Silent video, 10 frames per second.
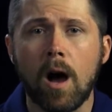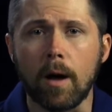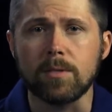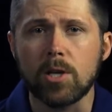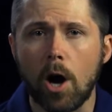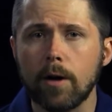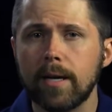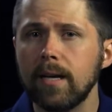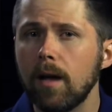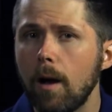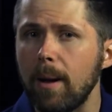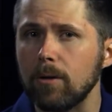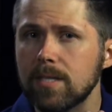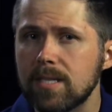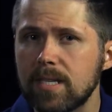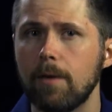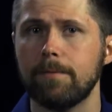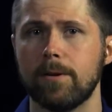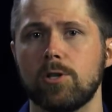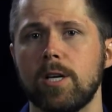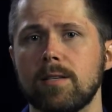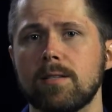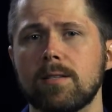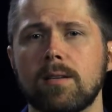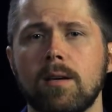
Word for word: I'm talking about selfishness